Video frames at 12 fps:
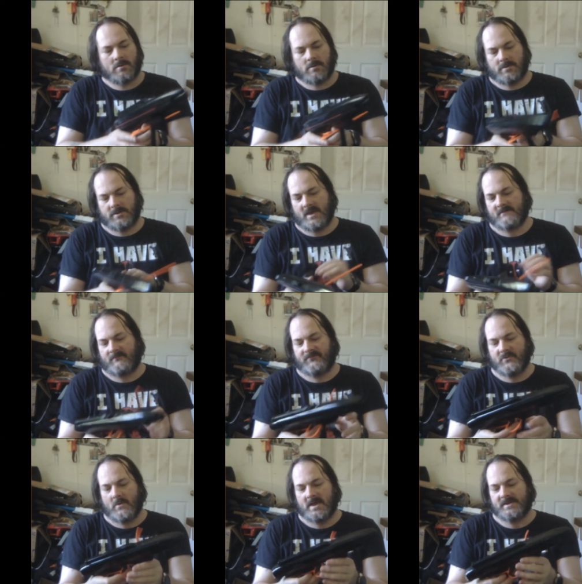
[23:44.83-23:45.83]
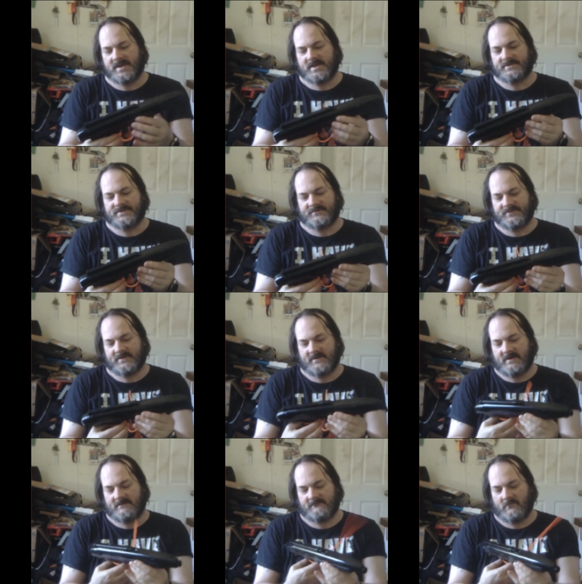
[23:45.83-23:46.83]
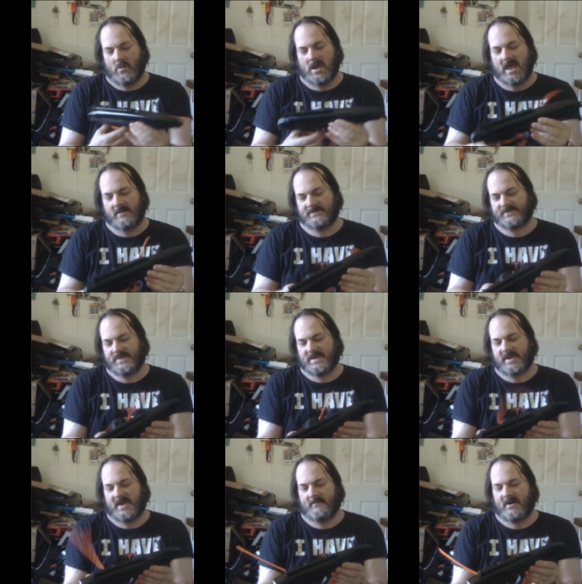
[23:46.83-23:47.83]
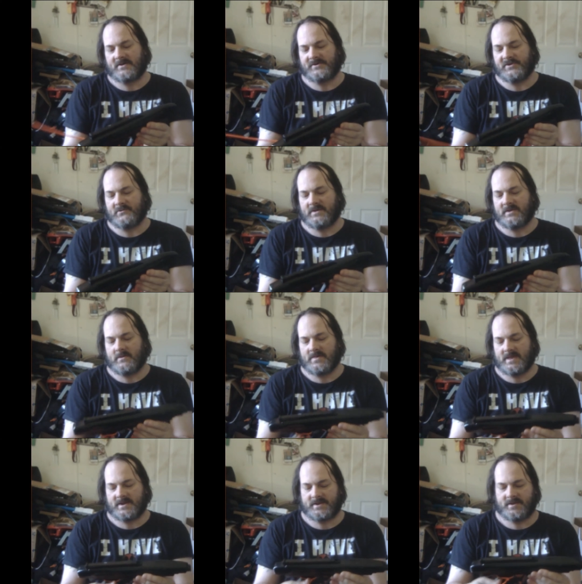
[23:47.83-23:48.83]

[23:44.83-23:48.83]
Yeah, I have a few ideas of what I was thinking about doing with it.